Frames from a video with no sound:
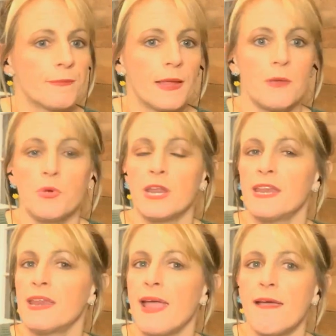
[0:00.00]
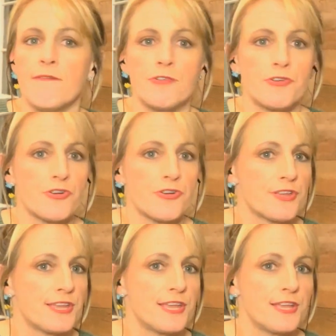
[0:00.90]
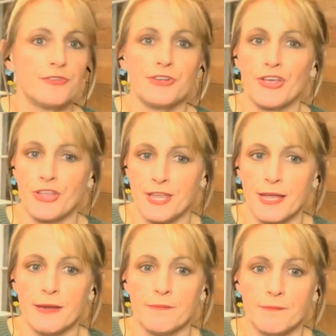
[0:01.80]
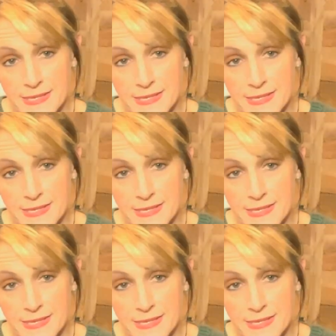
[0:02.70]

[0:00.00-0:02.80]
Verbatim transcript: Would have never killed again.